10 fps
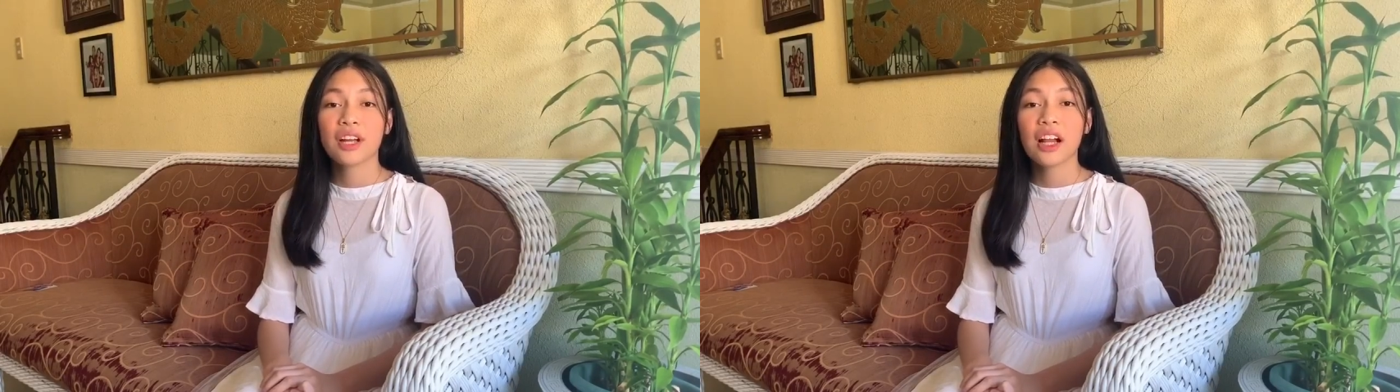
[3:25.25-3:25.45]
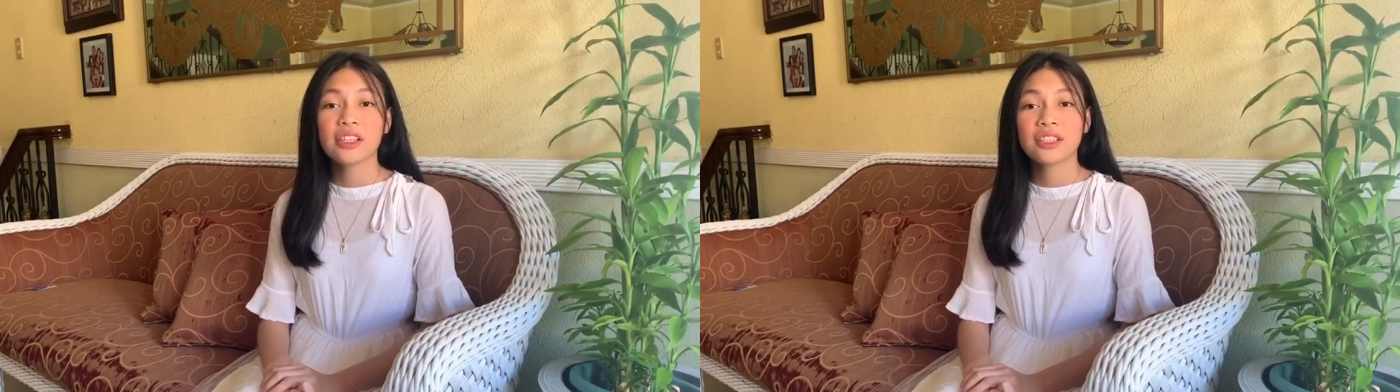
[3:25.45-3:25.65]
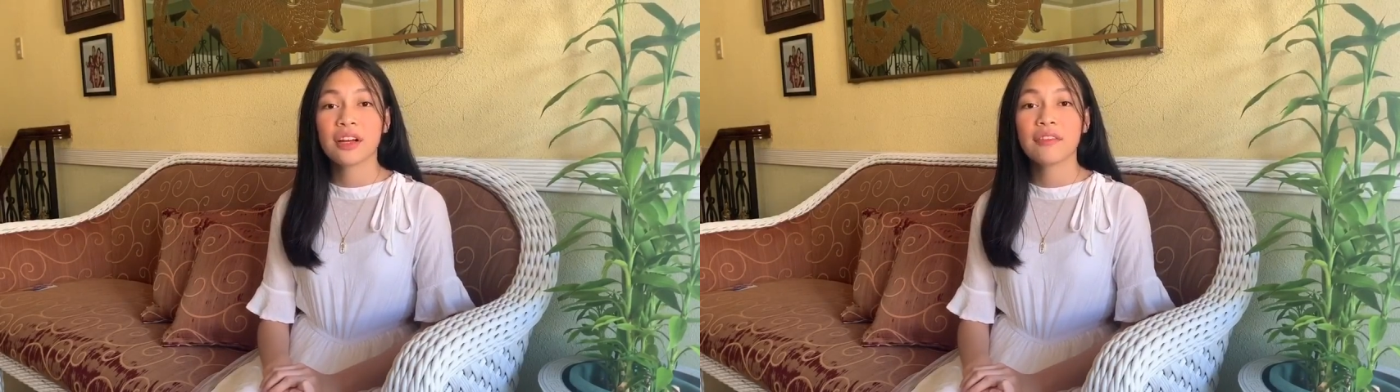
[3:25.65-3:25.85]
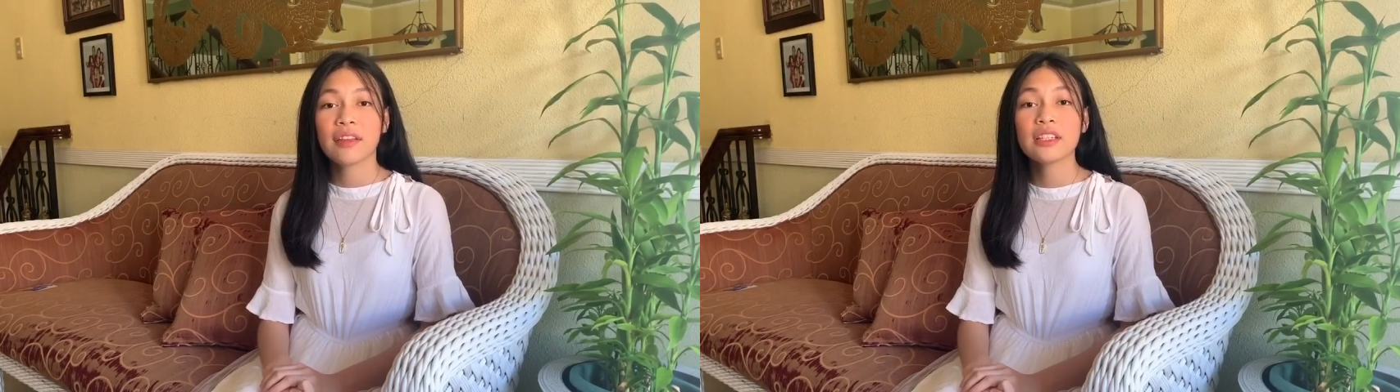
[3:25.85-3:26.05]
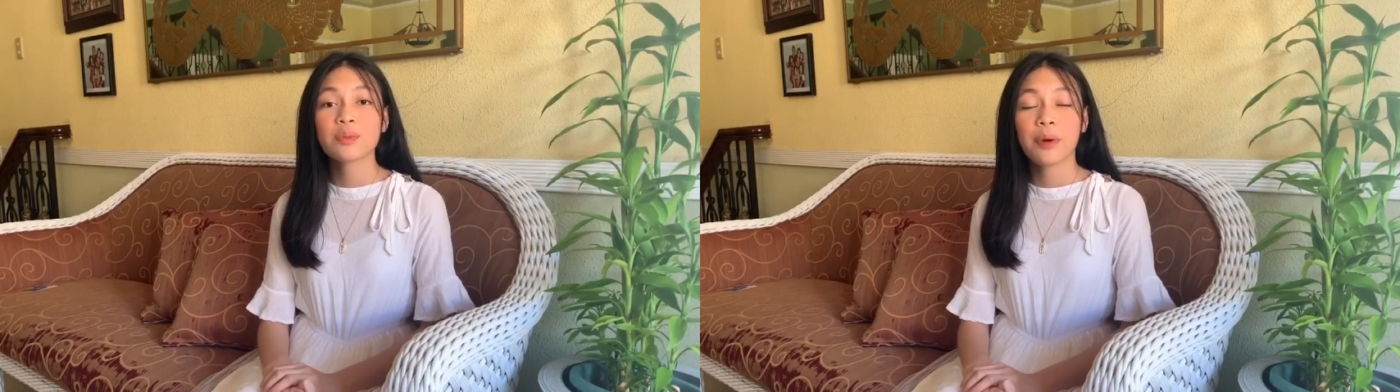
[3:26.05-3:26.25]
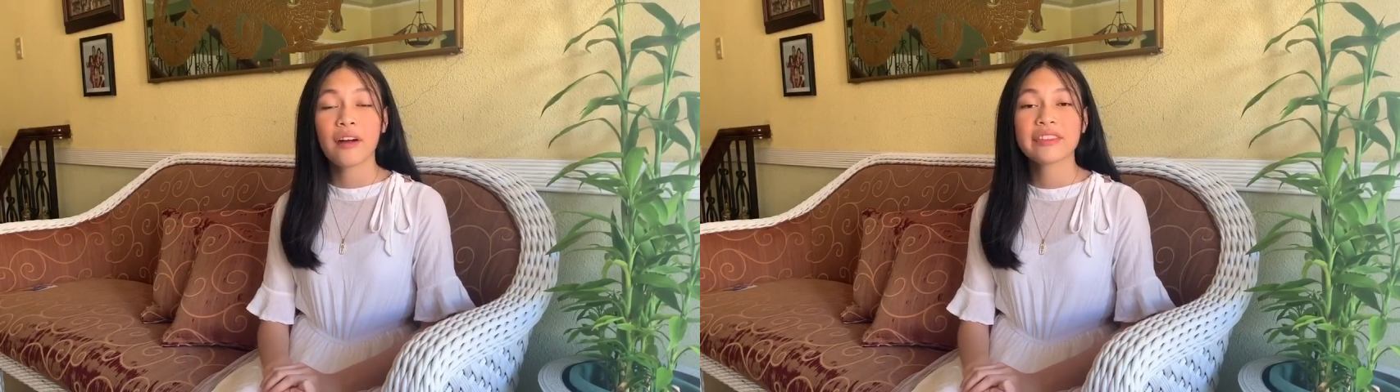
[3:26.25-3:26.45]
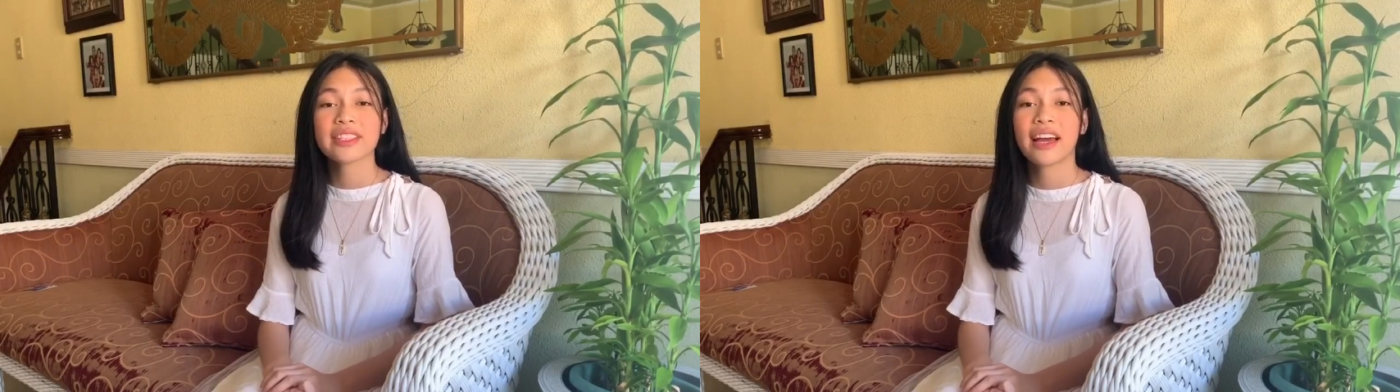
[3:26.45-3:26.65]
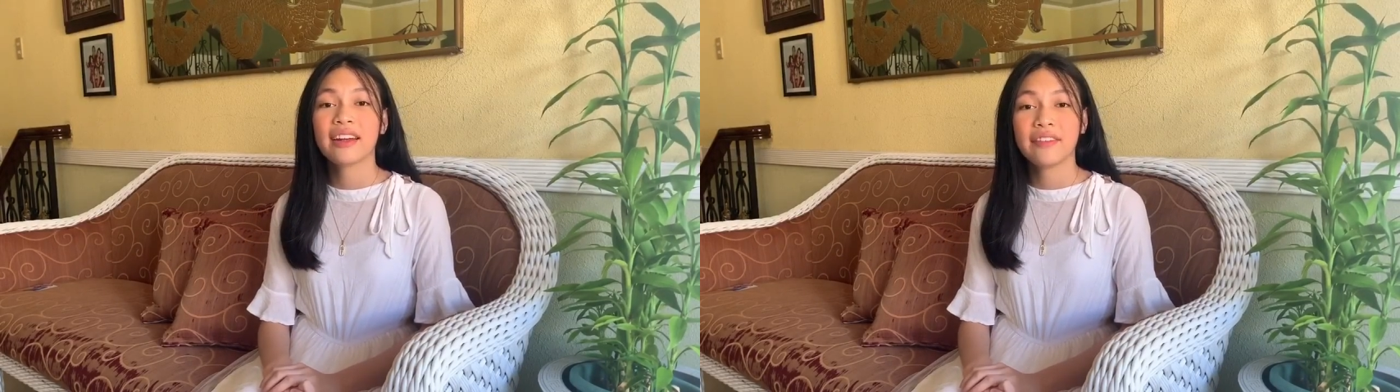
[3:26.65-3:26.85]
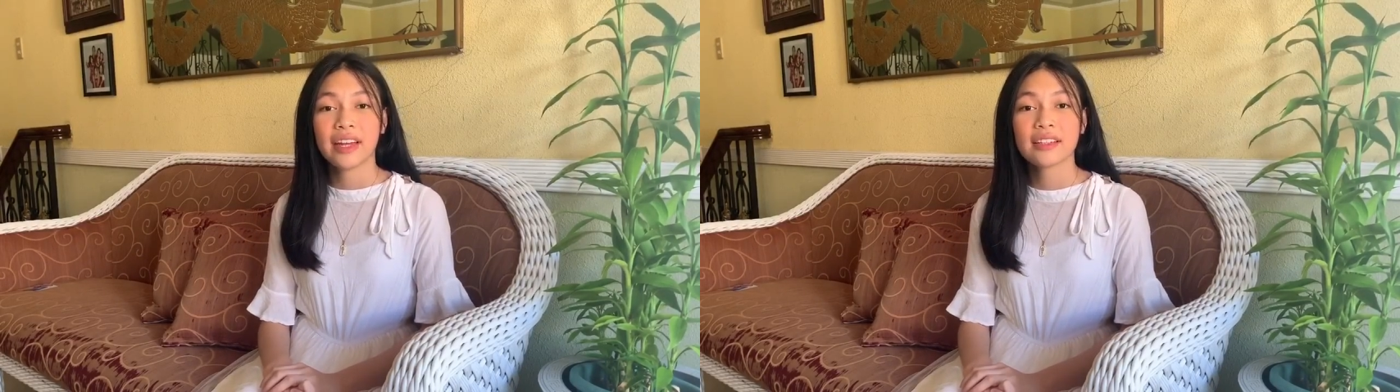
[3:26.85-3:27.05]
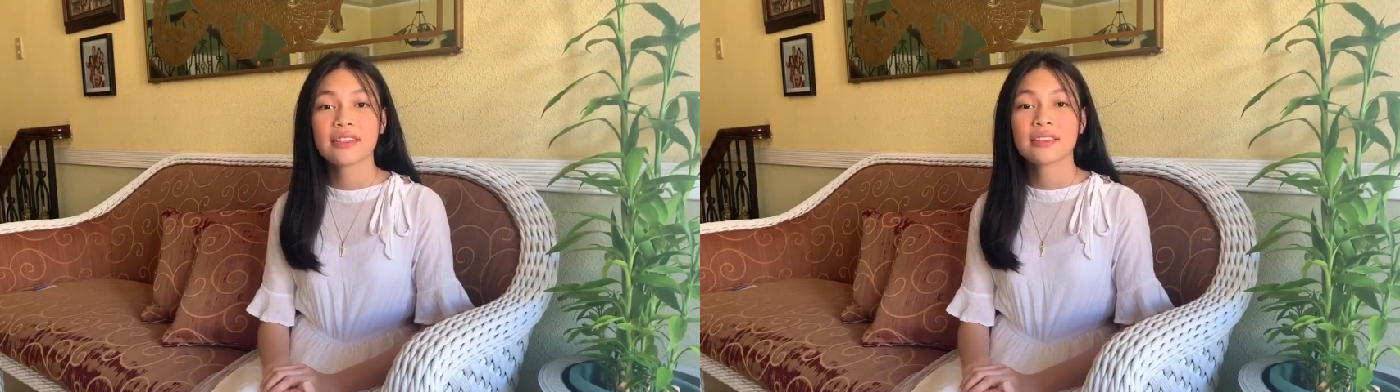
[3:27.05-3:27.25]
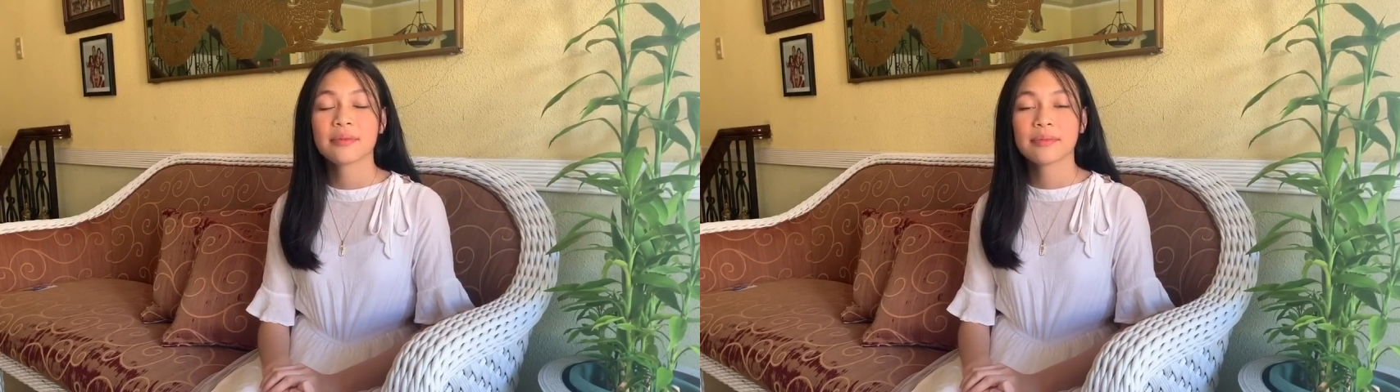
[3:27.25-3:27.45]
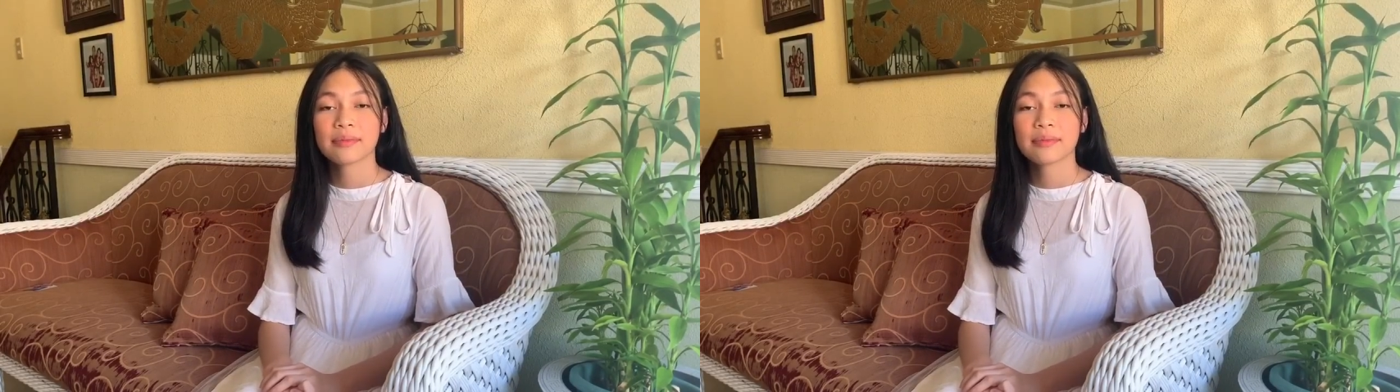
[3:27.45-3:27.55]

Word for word: knowledge of these prophesied events.